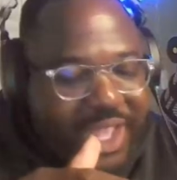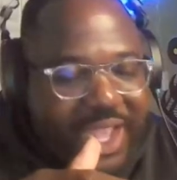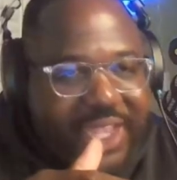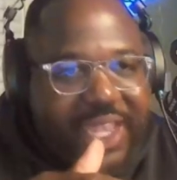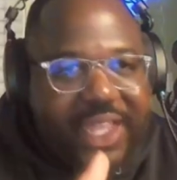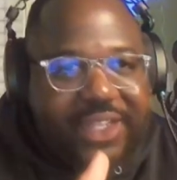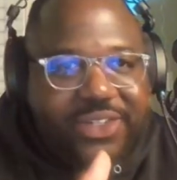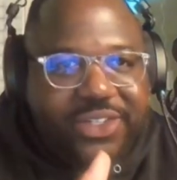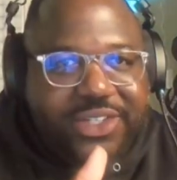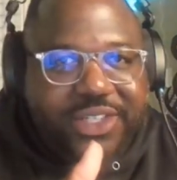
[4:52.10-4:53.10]
I can't do
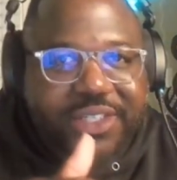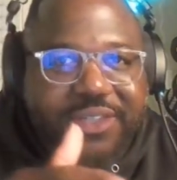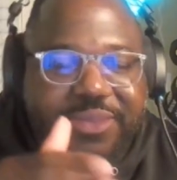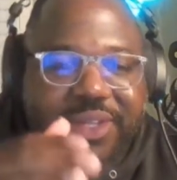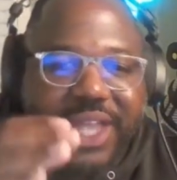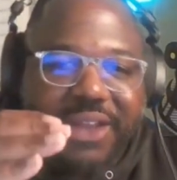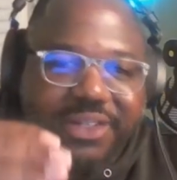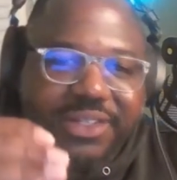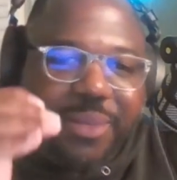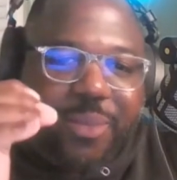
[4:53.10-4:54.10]
you justice, but how
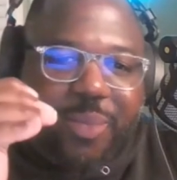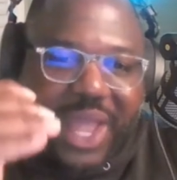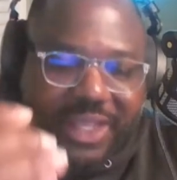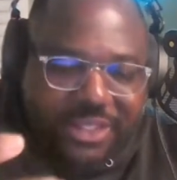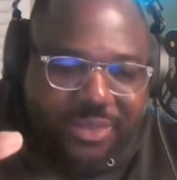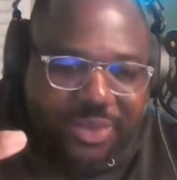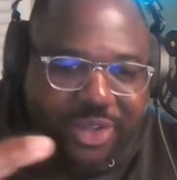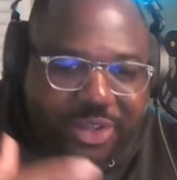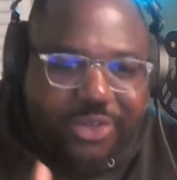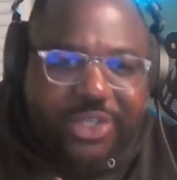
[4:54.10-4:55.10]
does a basketball
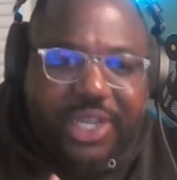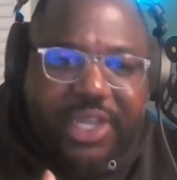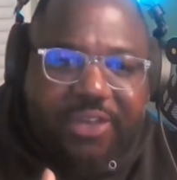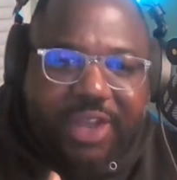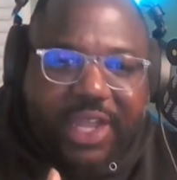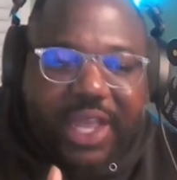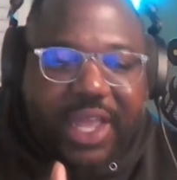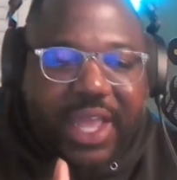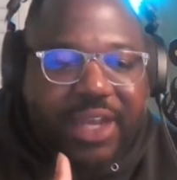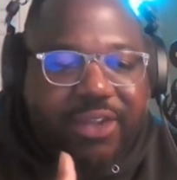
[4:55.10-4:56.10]
coach, right? I,
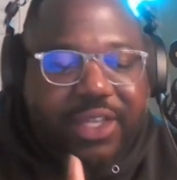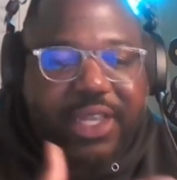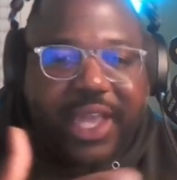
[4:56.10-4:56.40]
I look at